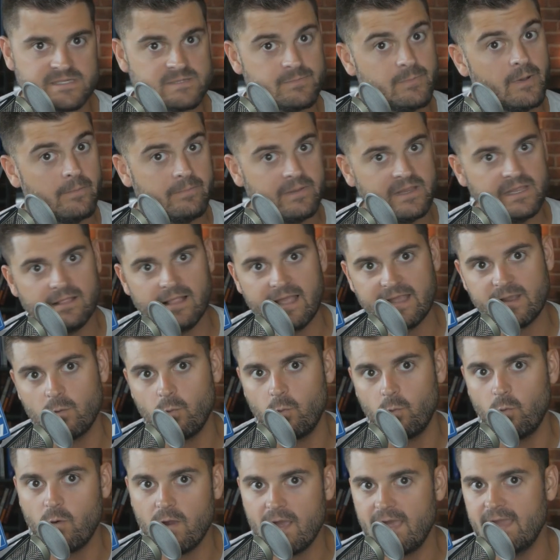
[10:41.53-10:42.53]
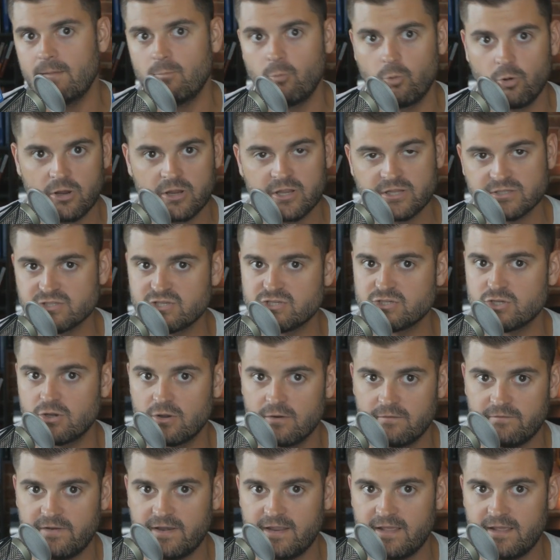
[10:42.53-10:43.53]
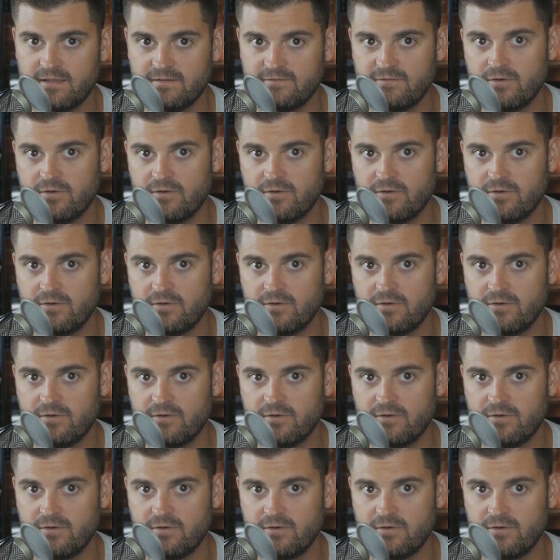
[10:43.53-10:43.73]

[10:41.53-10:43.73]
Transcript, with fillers: but be like way more conservative